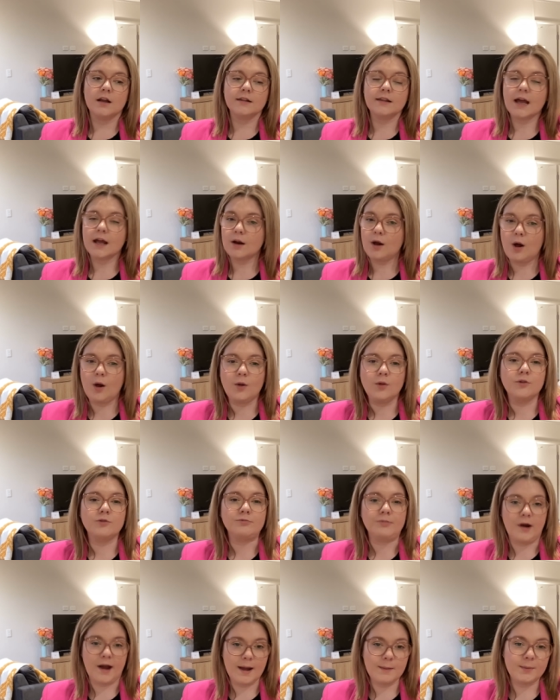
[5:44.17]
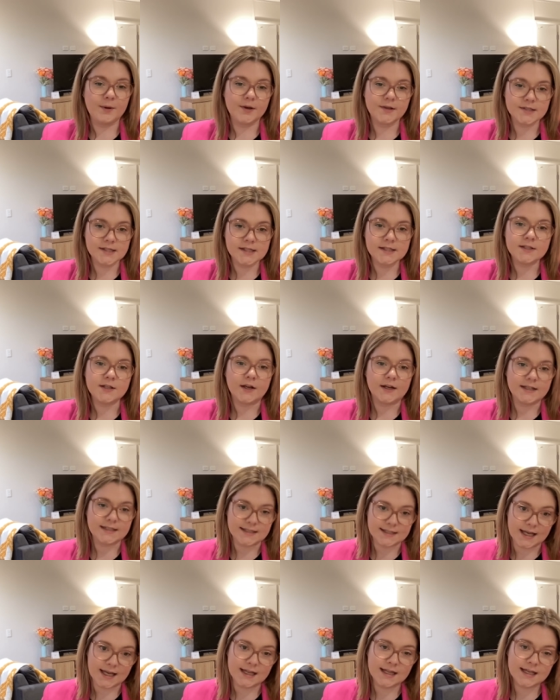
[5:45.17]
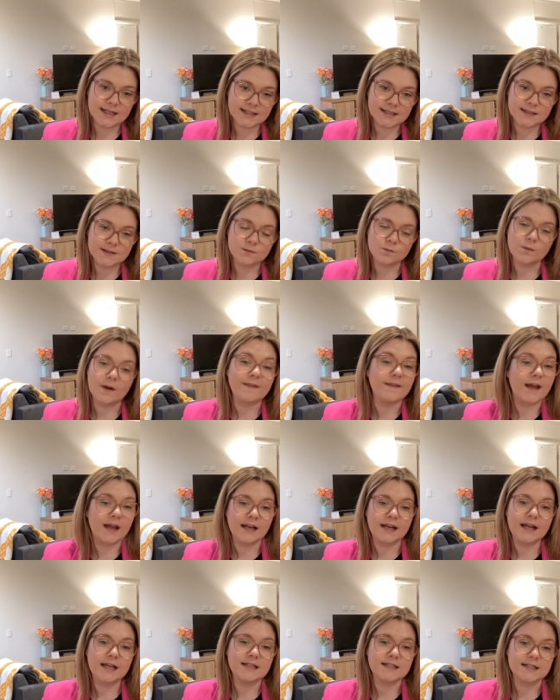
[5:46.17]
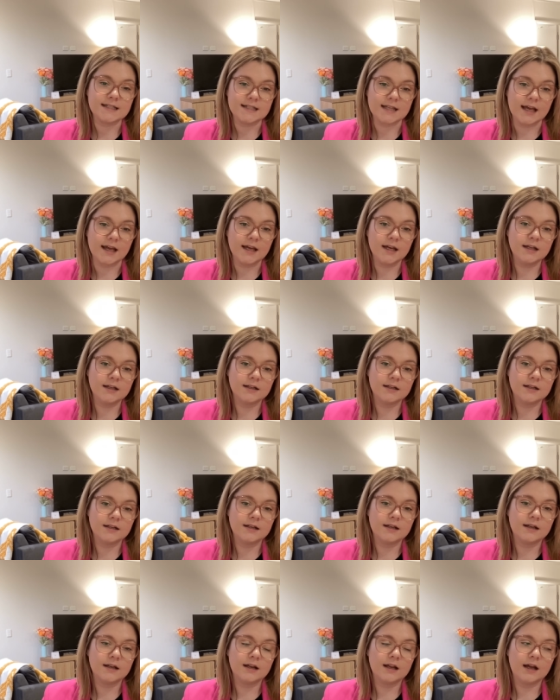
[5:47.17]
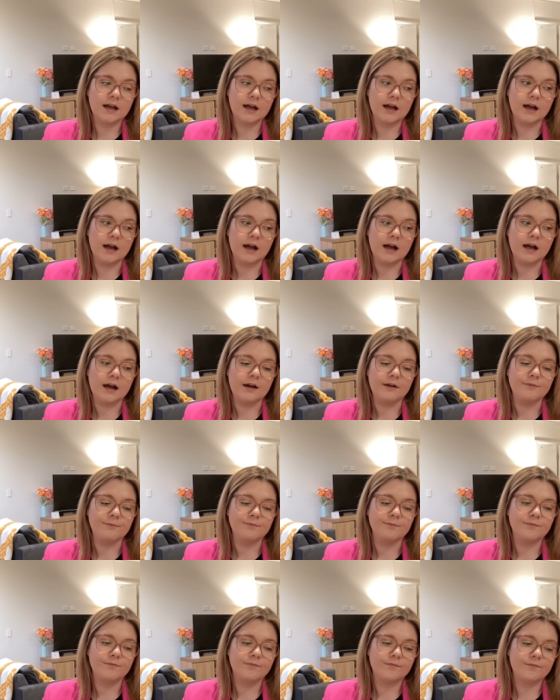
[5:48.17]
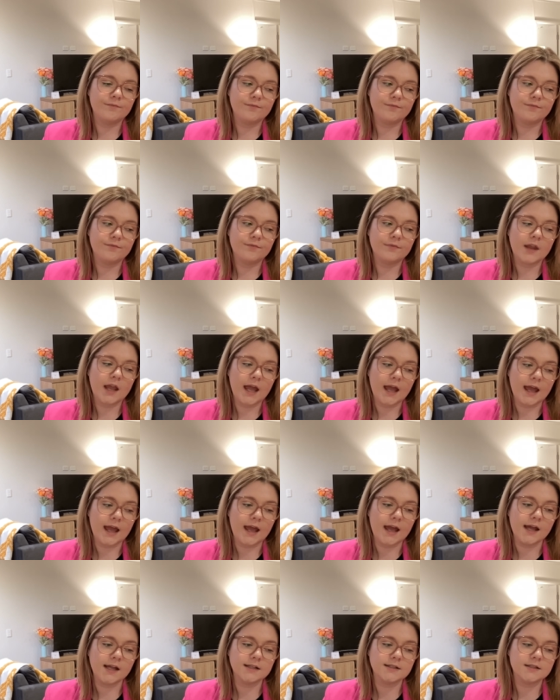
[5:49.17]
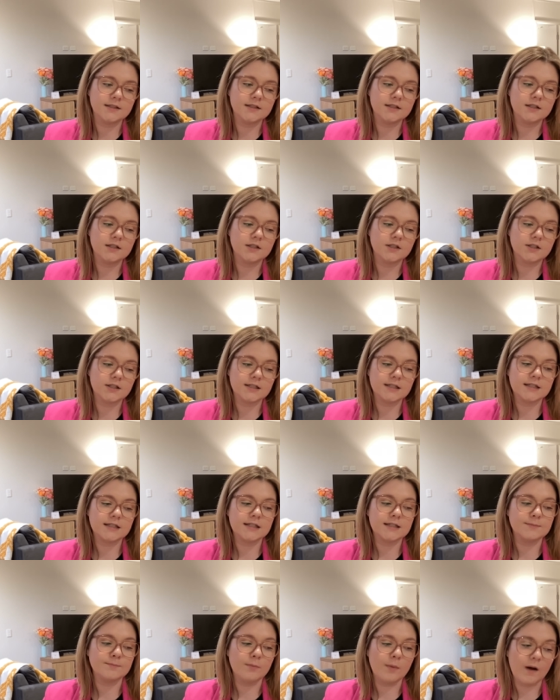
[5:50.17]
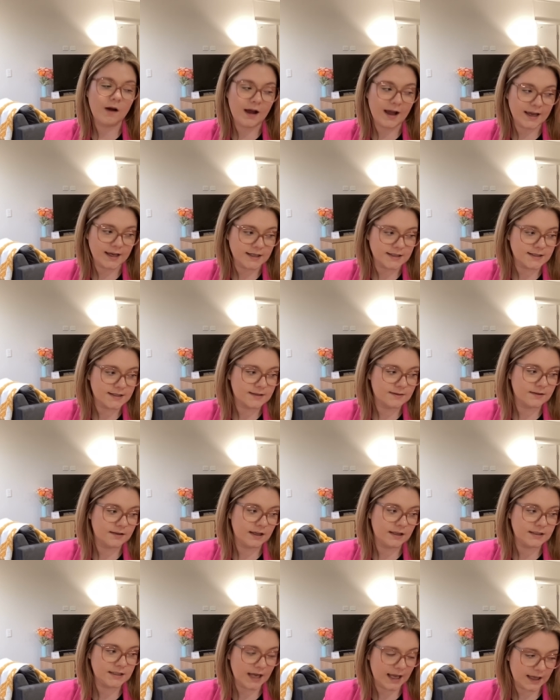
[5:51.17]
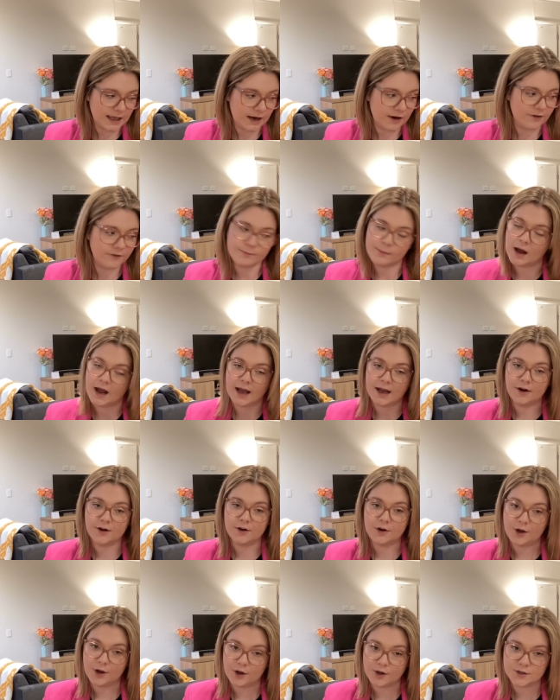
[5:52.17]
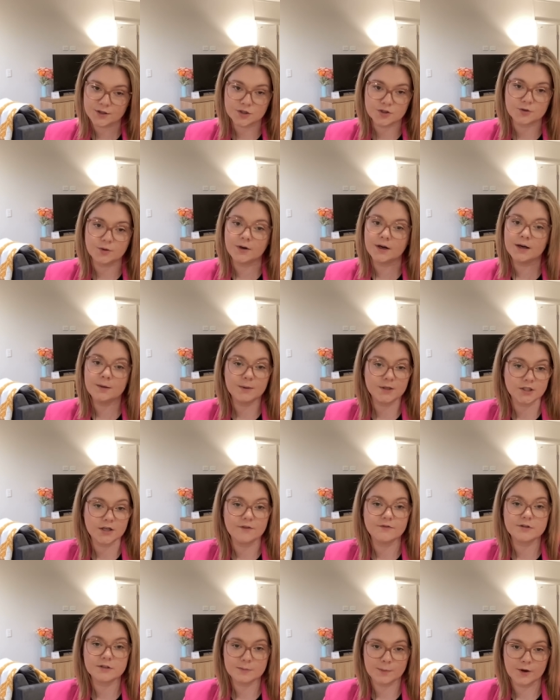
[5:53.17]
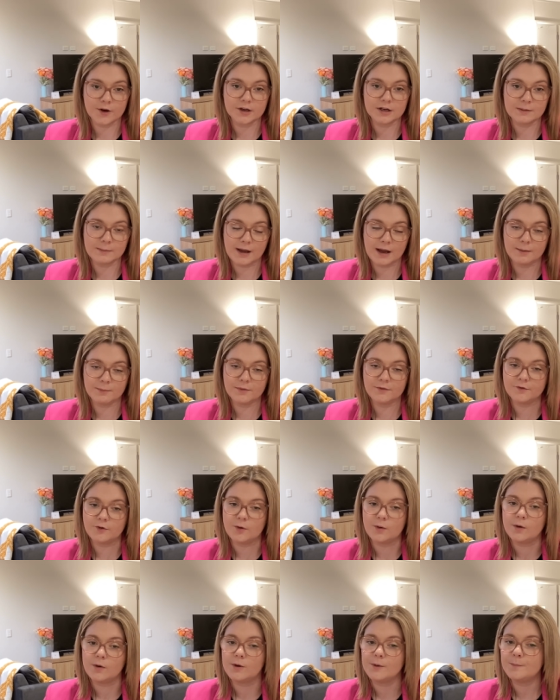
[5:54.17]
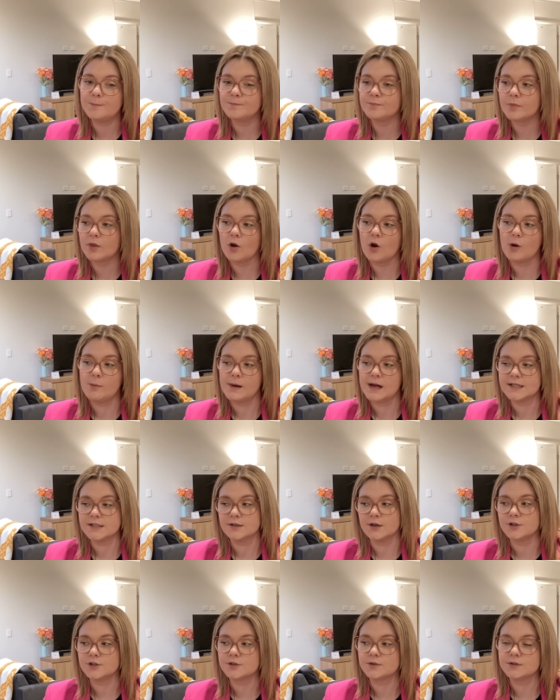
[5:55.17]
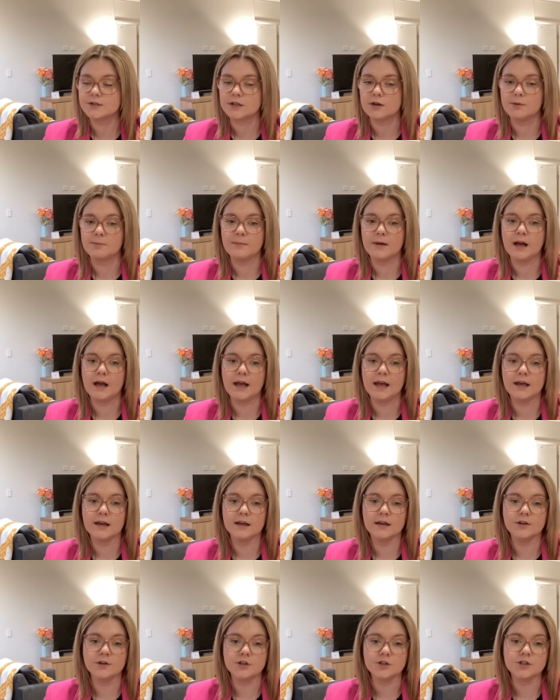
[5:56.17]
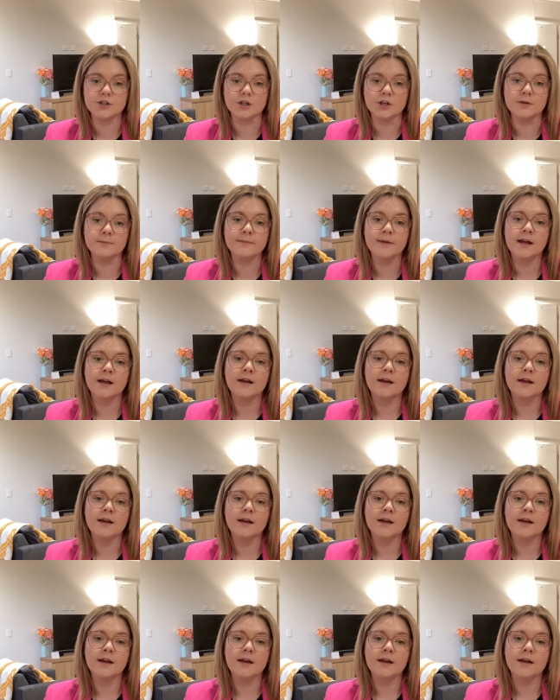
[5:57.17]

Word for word: that whole the right person's going to see this when they need to see it. Um, and just as Maya's in Take Care of Maya and her story, which I've spoken about before on my socials and on my YouTube,